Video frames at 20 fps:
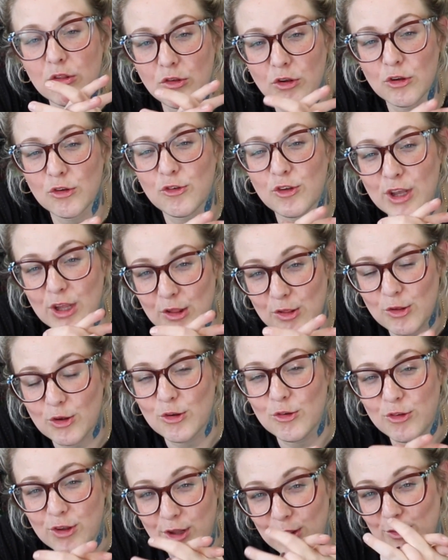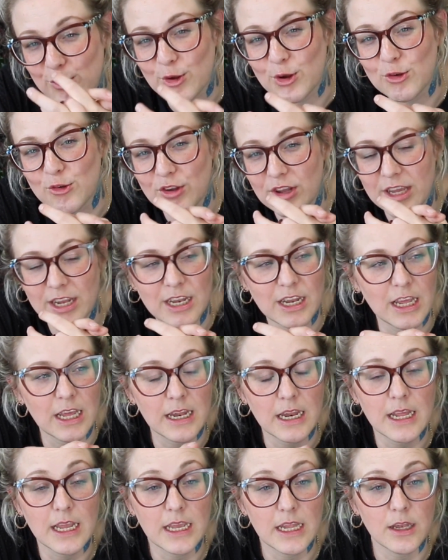and searching and searching and searching. And,
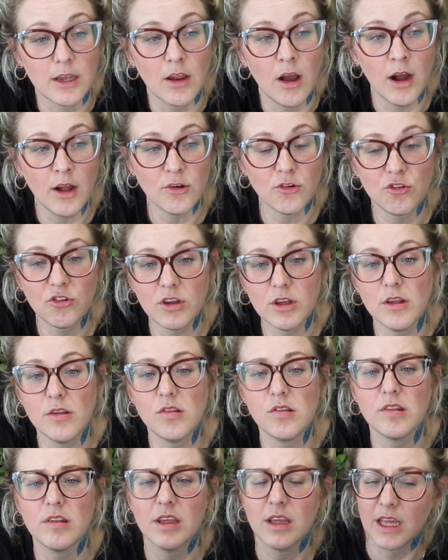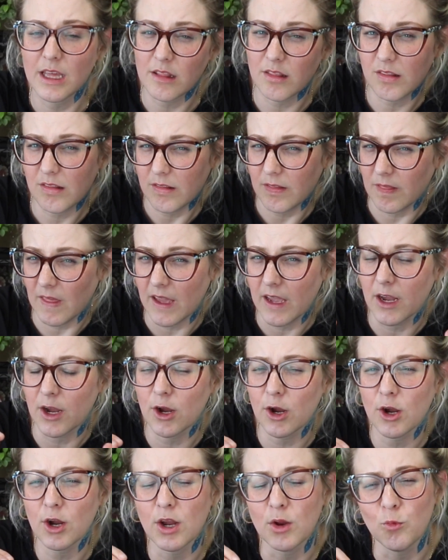it, not just it's
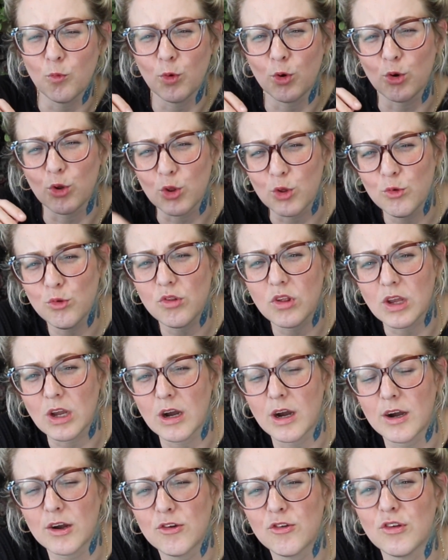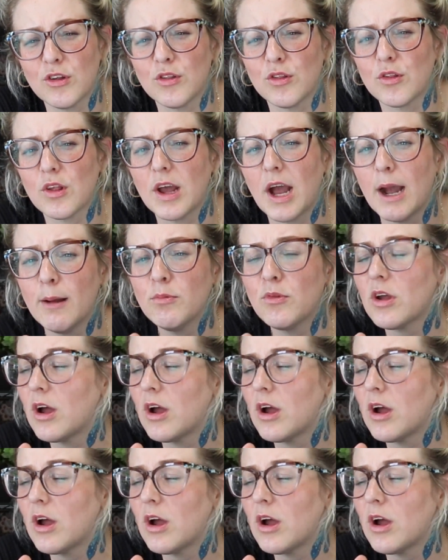there and we're losing auctions. I'm